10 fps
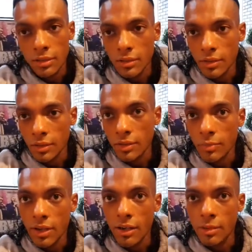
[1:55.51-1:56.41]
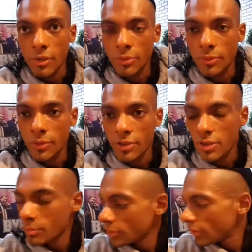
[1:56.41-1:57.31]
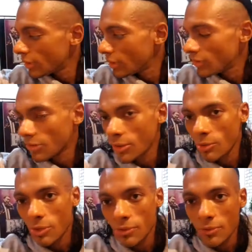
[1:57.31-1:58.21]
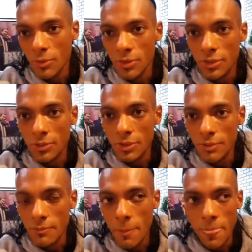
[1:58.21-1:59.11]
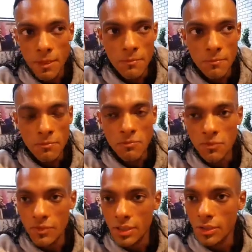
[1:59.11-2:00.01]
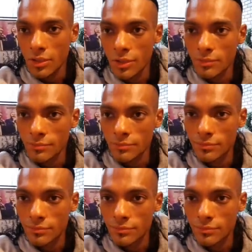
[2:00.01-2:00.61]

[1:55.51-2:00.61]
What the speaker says: Get talking to my Harry Bows before I jump on stage, so looking forward to it being good.